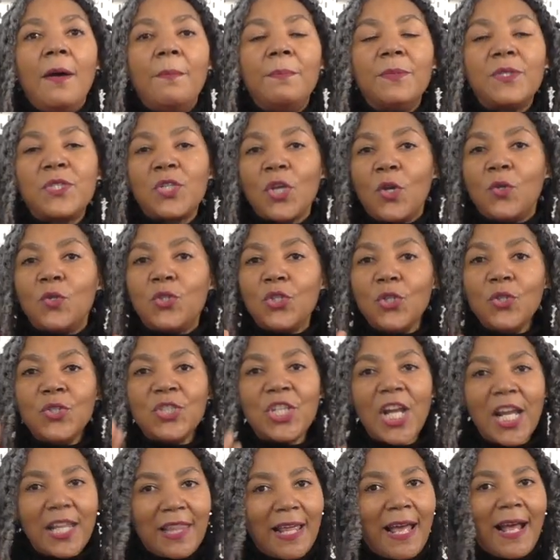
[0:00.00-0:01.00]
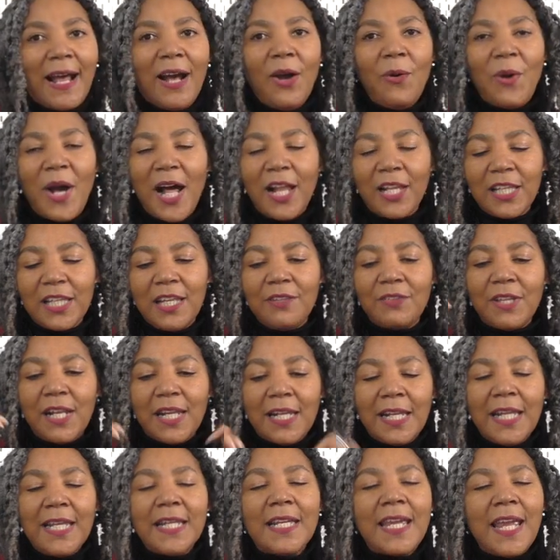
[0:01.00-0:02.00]
So do check that out. I'll leave the
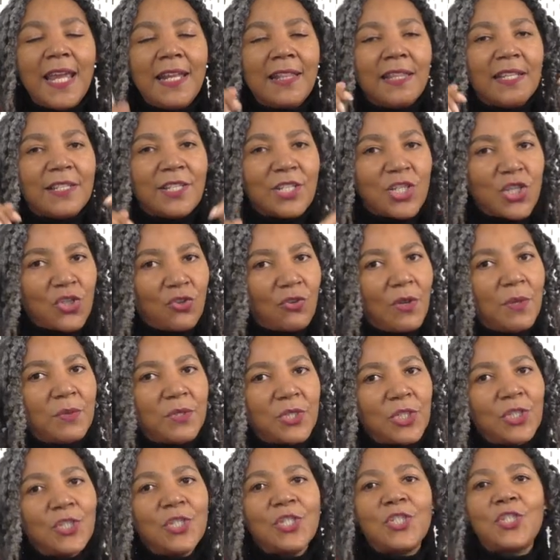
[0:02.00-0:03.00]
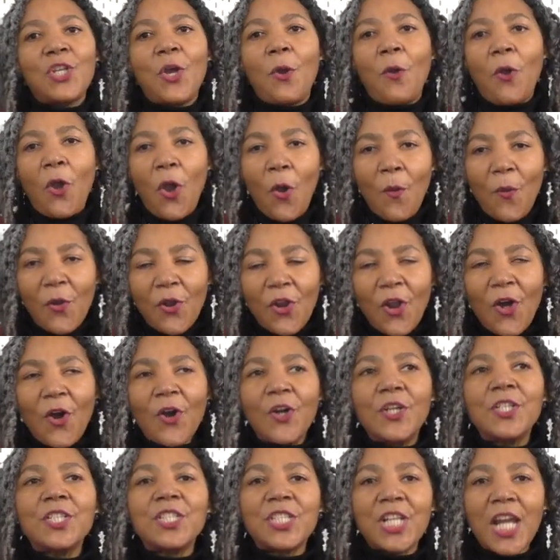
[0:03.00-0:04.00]
link in the description. So go
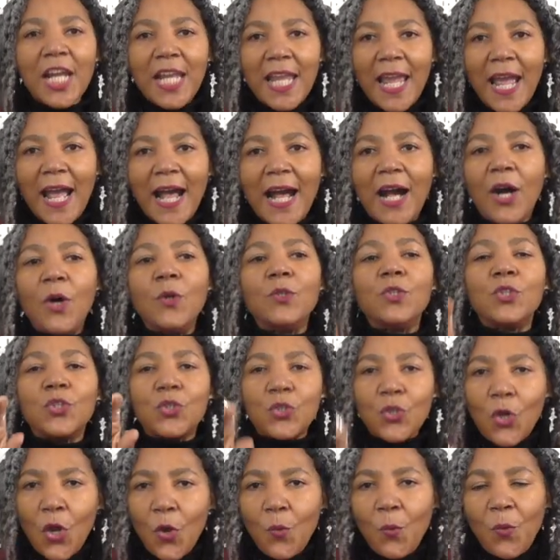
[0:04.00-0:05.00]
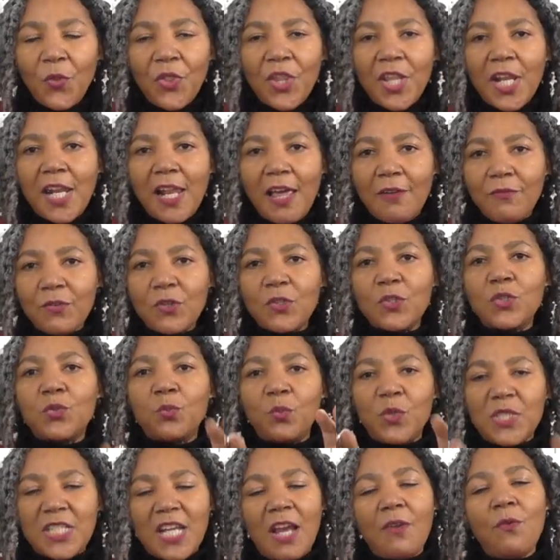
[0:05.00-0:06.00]
along, check it out, join one of the levels,
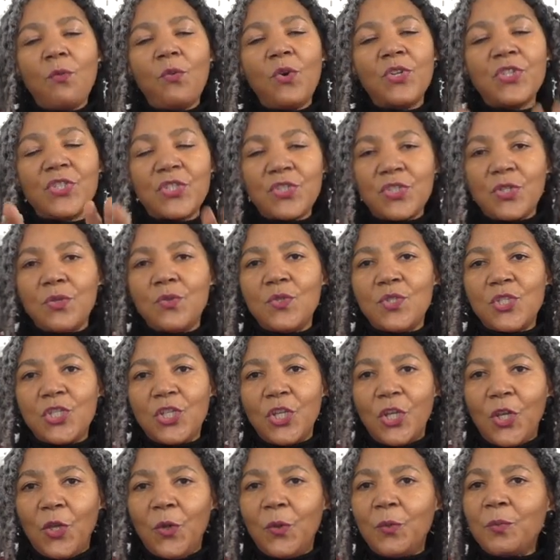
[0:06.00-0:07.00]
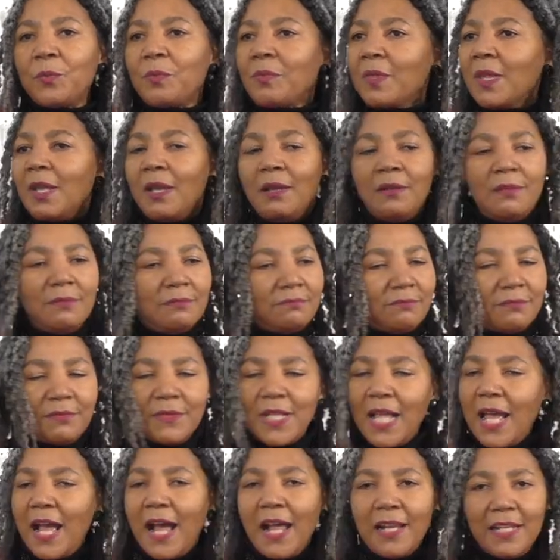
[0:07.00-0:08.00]
whichever one suits you,
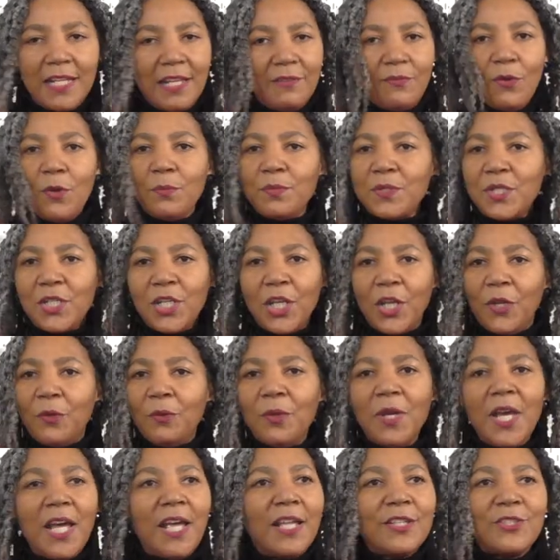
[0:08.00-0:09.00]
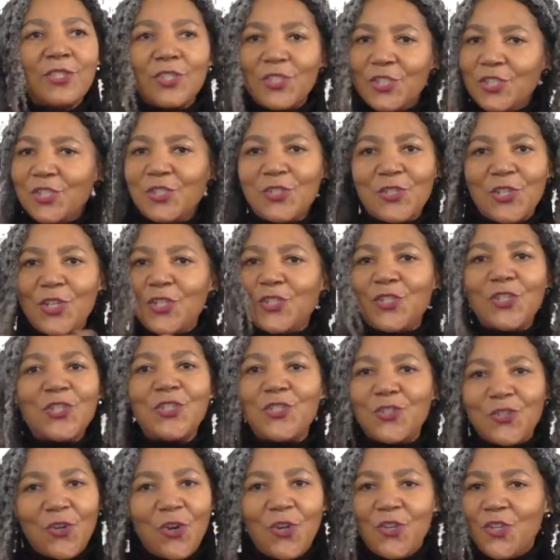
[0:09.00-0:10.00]
and leave it up to you. Just
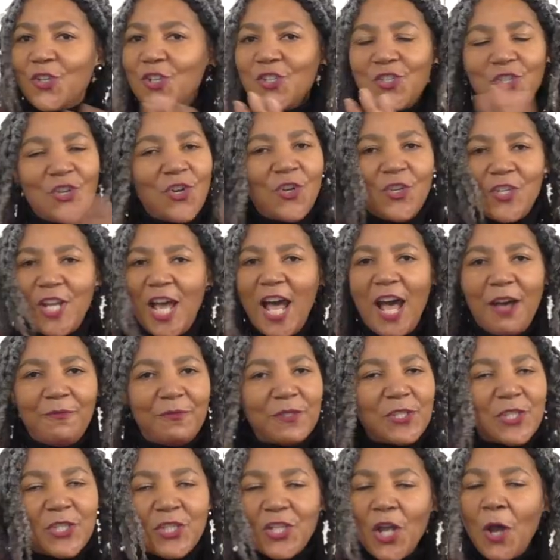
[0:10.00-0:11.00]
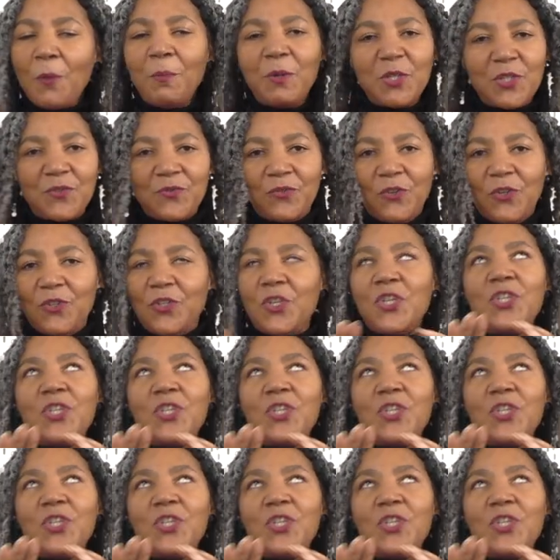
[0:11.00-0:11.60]
join, because you're going to have so much fun.